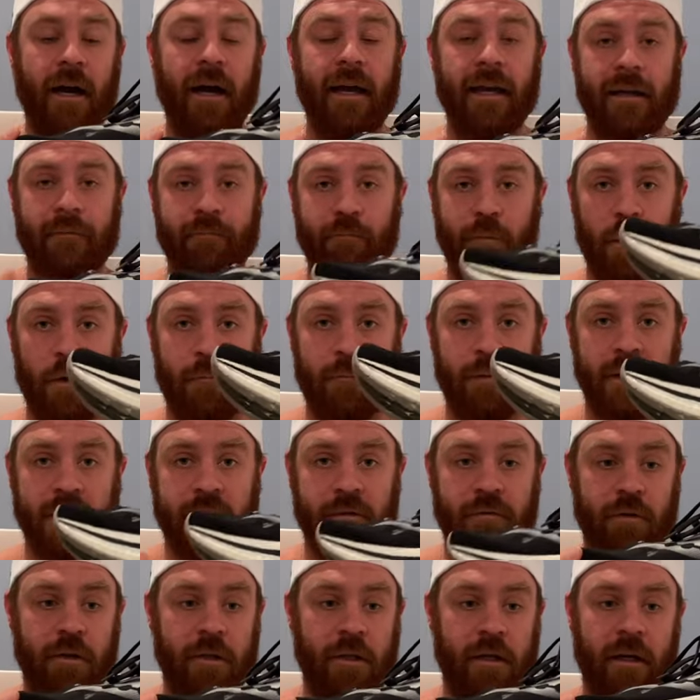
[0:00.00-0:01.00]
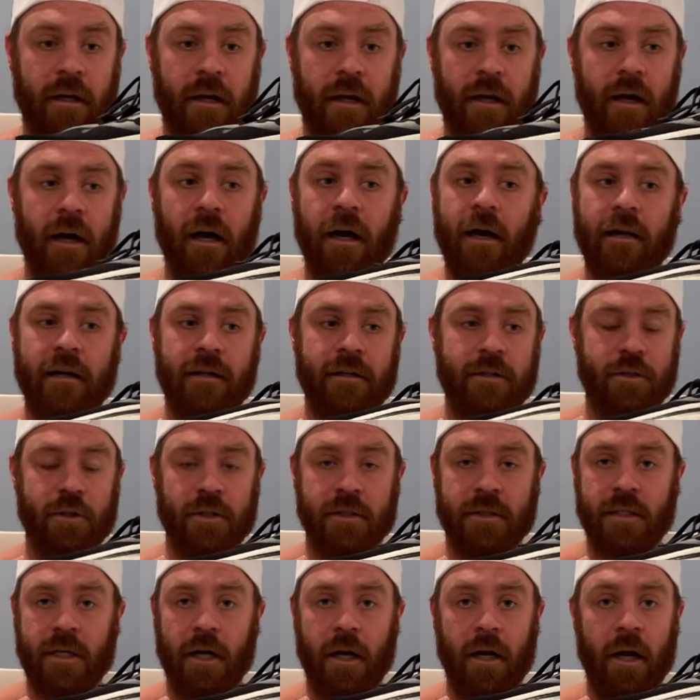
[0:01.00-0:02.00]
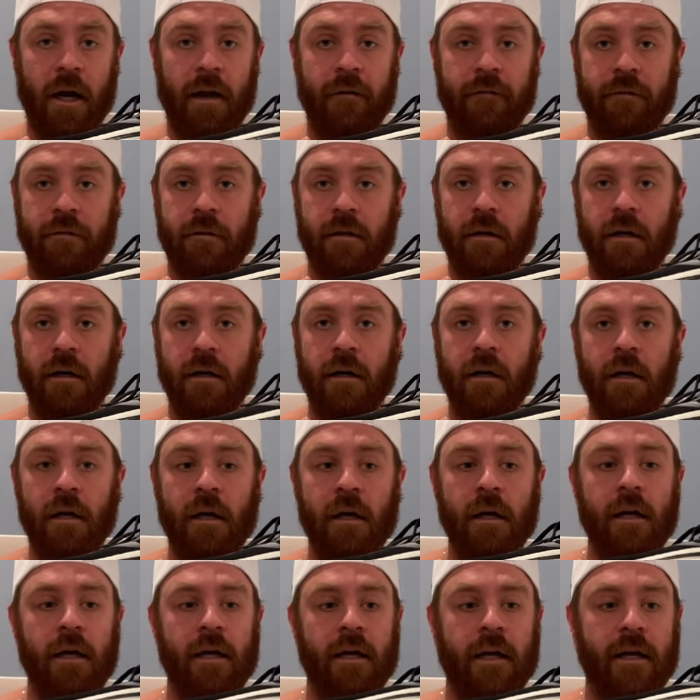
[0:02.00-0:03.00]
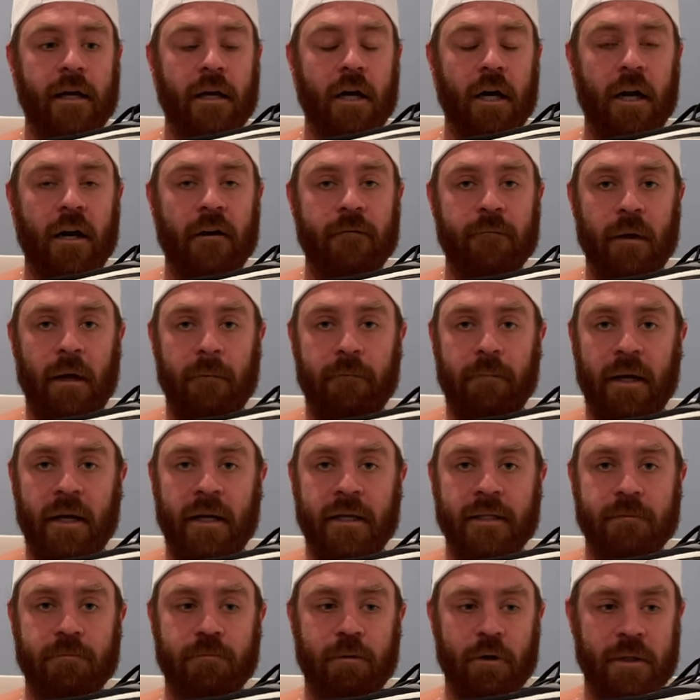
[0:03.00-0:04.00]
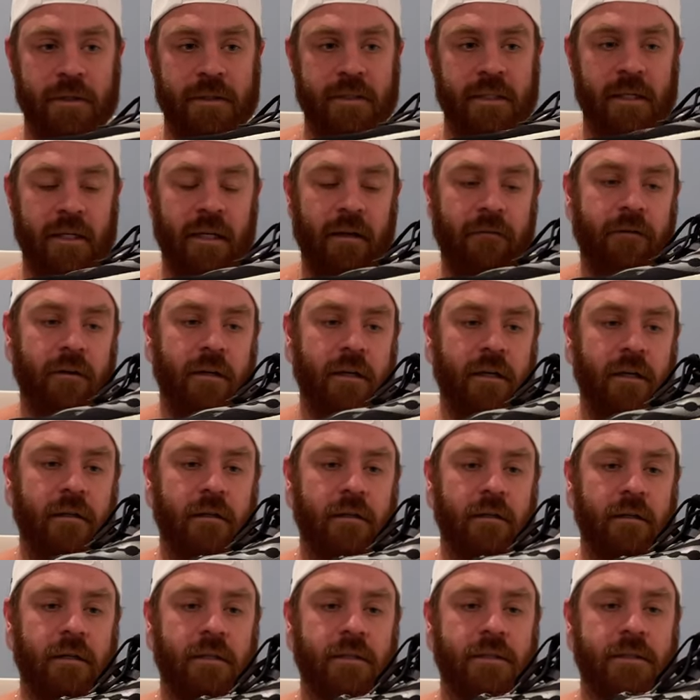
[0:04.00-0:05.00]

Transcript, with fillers: and purposefully, and it just cut off the it cut off my pace pretty significantly.